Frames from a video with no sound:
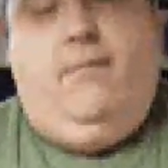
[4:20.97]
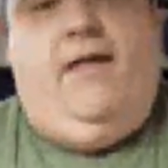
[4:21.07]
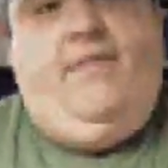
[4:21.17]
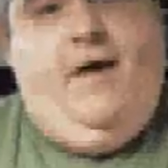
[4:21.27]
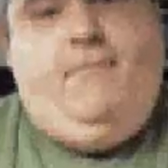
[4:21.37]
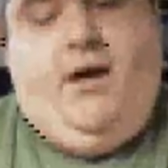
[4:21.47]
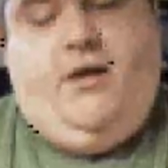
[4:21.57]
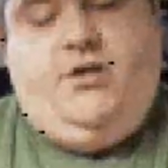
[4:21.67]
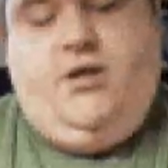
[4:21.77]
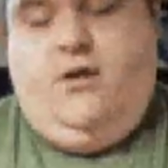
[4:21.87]
About that
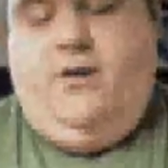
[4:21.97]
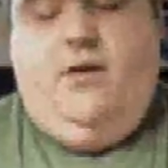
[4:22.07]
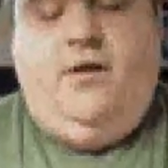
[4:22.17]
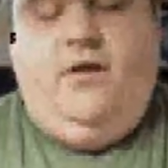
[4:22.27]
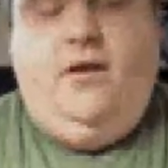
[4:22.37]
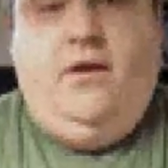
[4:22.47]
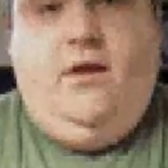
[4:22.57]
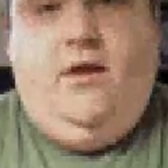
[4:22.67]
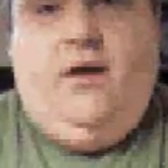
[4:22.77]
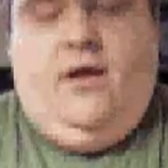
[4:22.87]
much.
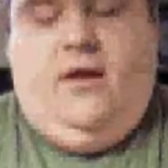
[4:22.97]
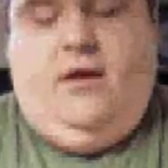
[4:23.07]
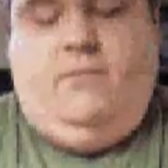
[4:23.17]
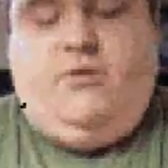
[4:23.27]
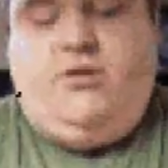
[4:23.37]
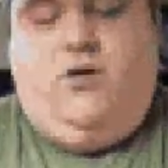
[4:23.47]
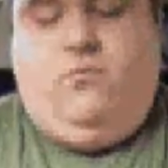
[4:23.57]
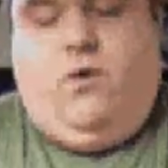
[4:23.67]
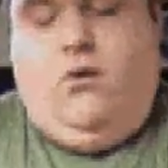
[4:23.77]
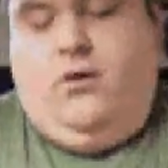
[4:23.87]
I'm just going
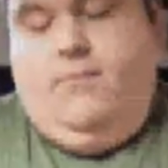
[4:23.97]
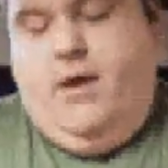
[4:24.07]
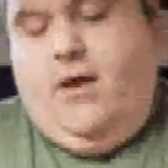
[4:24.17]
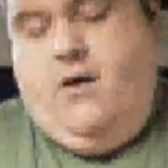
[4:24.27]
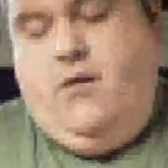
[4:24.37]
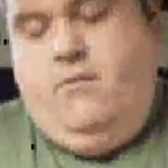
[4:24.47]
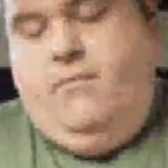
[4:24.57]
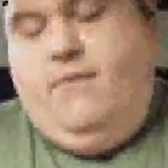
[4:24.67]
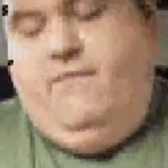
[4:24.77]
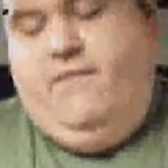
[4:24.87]
to roll them here
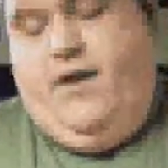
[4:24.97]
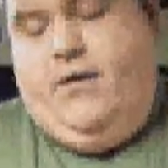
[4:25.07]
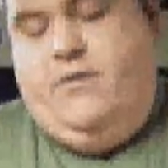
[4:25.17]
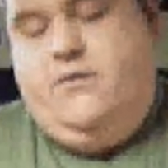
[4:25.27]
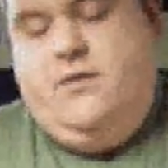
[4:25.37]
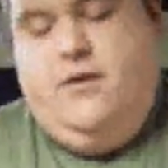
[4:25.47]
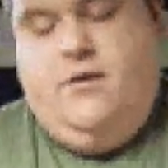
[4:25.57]
with my fingers